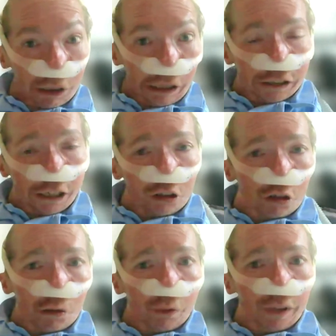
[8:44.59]
I did
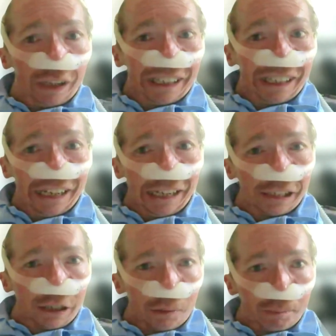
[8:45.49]
geography
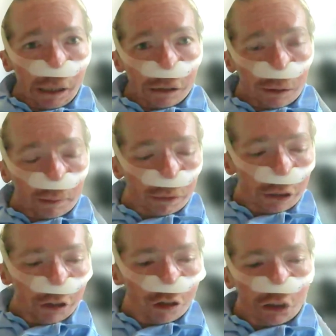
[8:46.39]
again, but
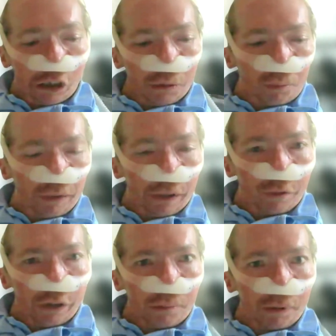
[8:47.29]
this time with
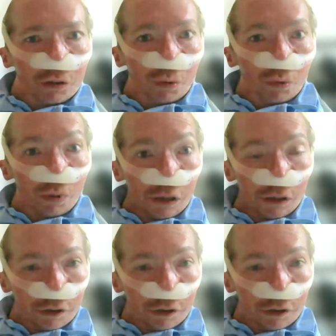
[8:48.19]
environmental